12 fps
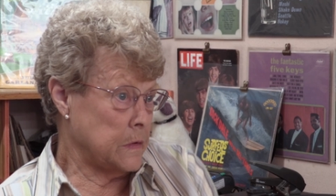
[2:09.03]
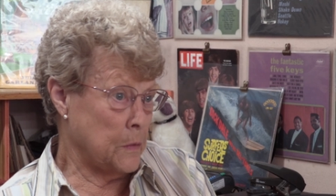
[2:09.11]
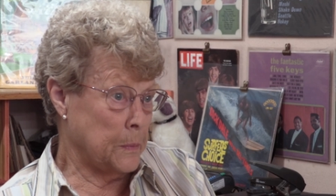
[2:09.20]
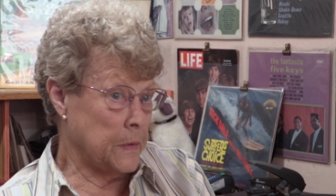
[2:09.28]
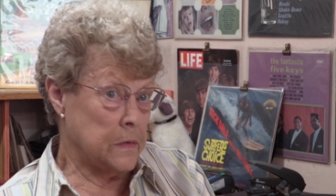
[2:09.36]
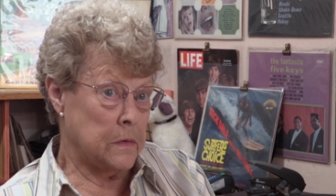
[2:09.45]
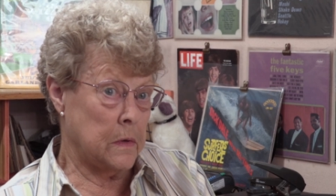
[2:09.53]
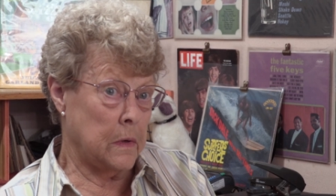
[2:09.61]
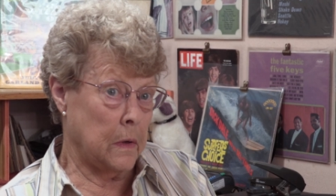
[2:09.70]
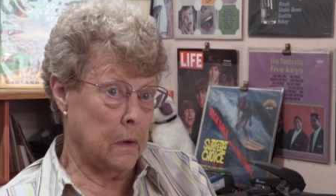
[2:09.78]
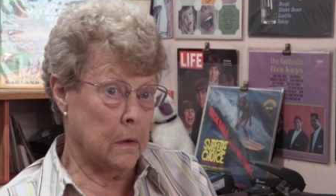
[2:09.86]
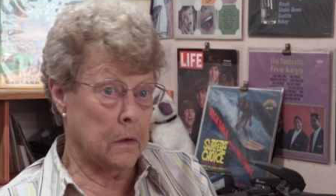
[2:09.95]
Zeppelin
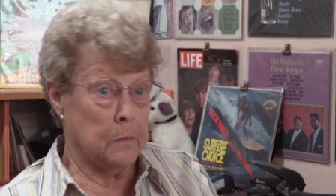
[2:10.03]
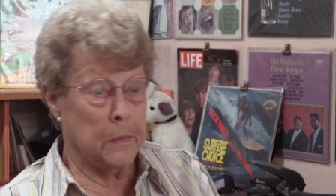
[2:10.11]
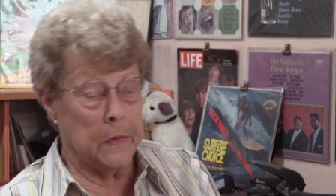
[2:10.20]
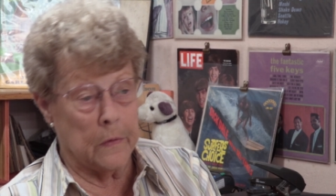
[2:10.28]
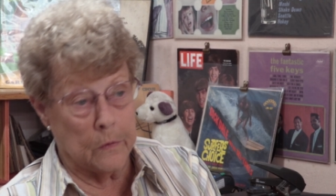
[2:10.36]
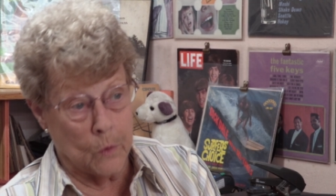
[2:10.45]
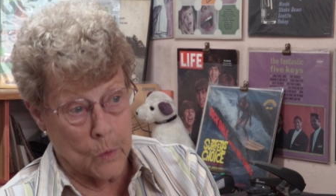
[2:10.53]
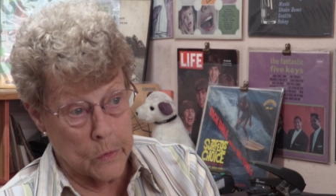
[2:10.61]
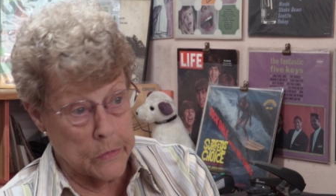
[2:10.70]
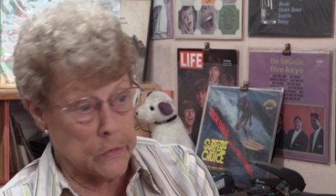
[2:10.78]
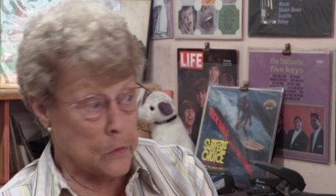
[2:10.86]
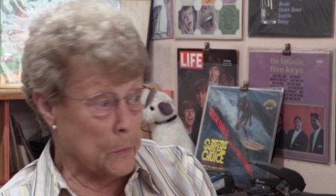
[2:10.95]
today, it could be The
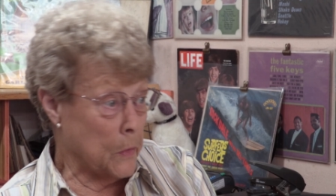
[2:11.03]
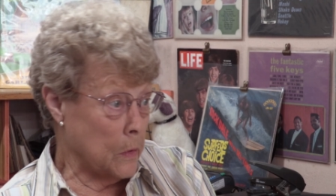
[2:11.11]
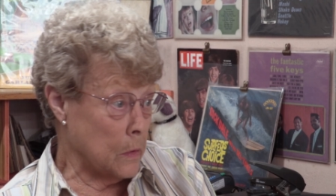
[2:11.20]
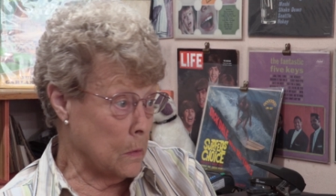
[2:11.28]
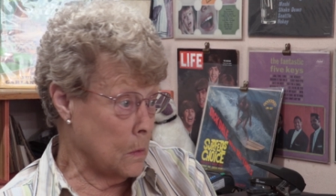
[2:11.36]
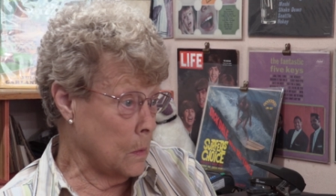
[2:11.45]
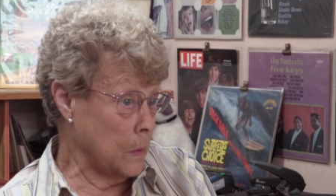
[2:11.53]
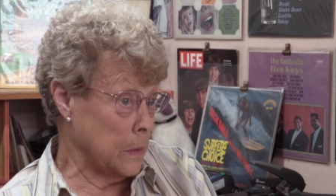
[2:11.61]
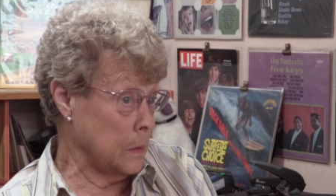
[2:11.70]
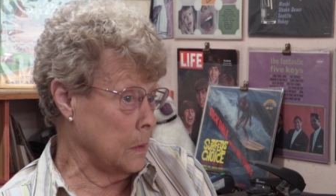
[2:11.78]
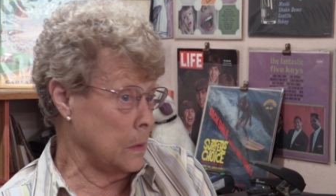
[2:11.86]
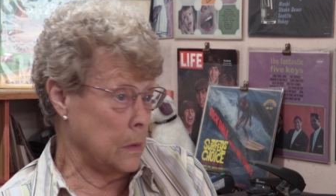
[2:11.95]
Doors tomorrow,
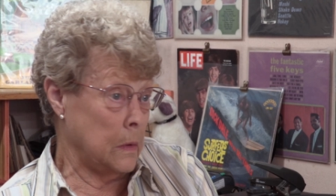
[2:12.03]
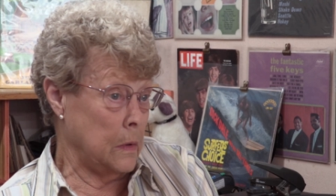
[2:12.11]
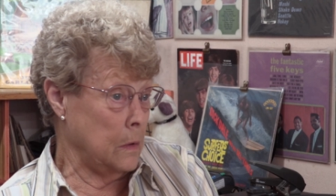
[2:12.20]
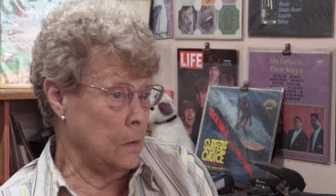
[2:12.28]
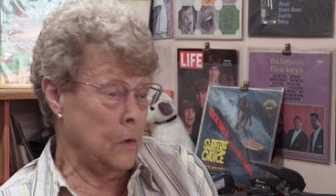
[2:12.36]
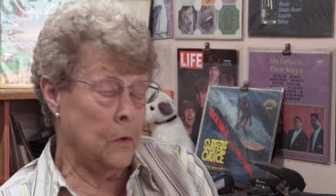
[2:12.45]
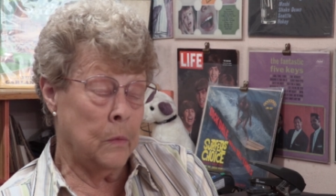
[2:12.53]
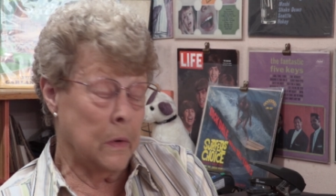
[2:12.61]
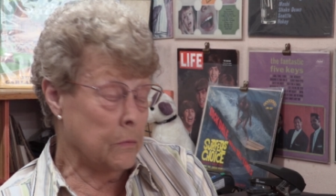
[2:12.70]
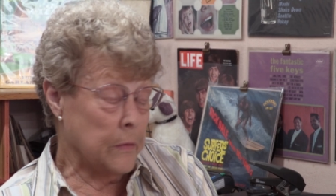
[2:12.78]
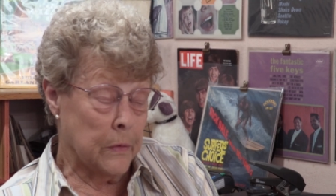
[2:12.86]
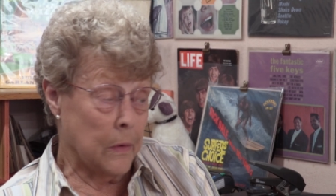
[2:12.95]
and you, you
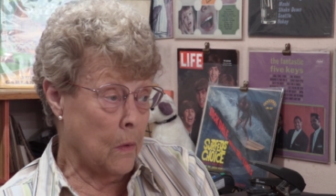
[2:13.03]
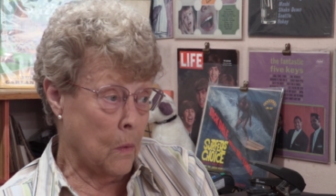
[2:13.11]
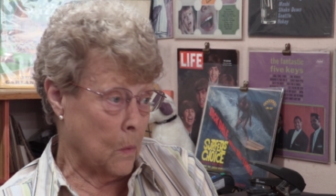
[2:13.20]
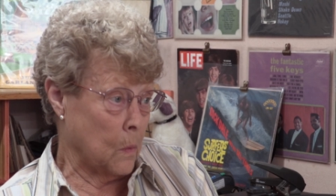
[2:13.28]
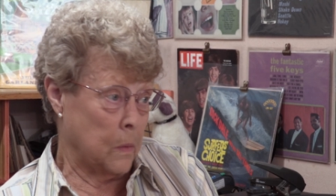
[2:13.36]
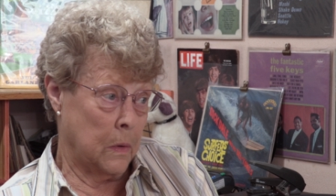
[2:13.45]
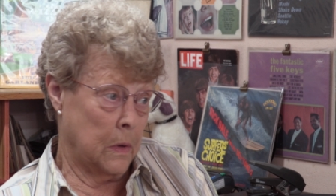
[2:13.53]
never know.